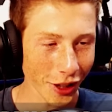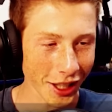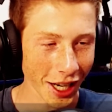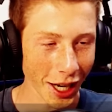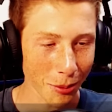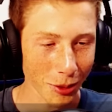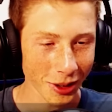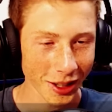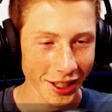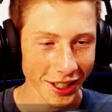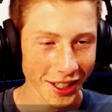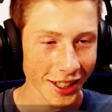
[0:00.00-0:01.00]
Save the
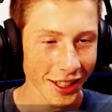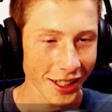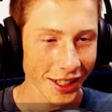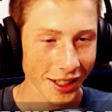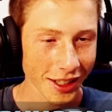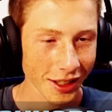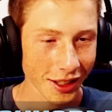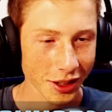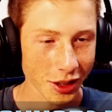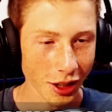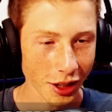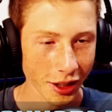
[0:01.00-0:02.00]
cobble. Did
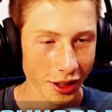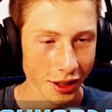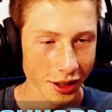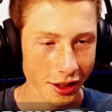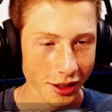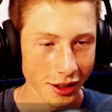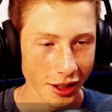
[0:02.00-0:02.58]
I pick it up?